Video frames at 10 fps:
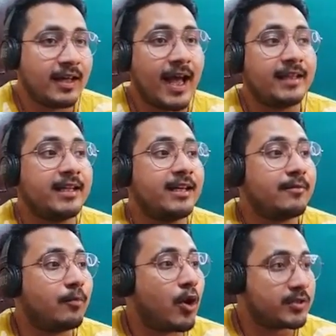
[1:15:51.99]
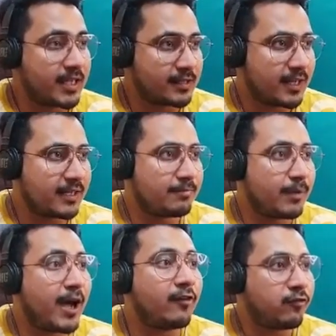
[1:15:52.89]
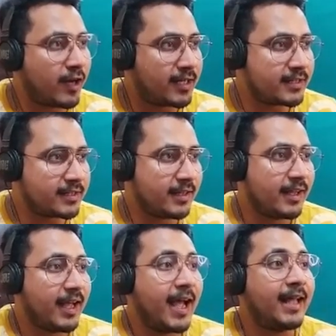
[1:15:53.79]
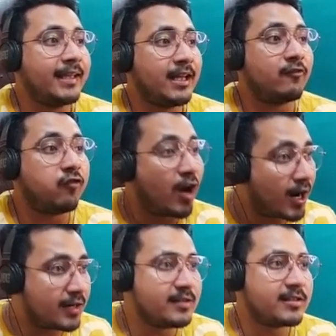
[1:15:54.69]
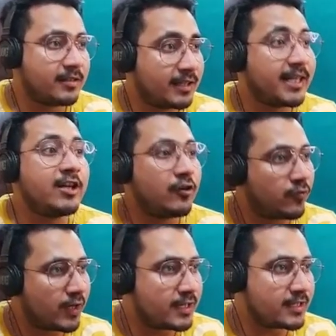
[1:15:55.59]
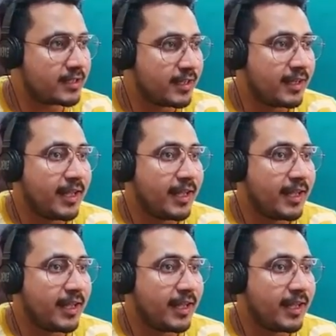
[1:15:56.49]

and there are mosses like bryophytes, and there are ferns, the pteridophytes,